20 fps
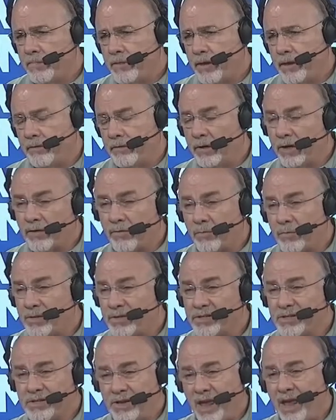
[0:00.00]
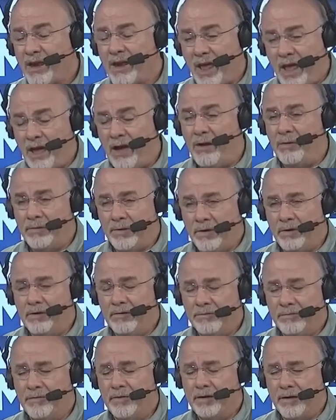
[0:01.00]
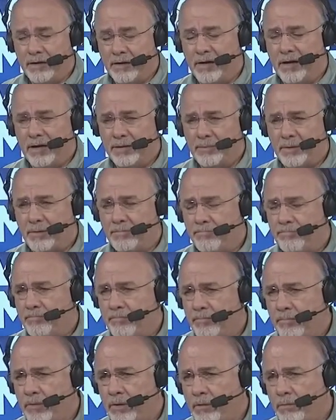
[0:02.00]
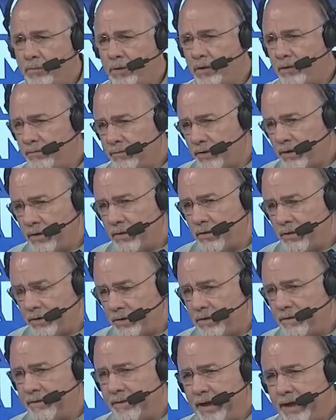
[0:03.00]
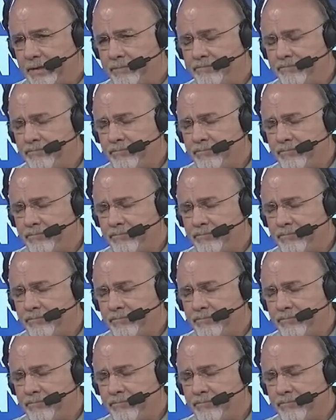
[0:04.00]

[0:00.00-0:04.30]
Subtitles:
and the government stayed out of the economy. But FDR did that.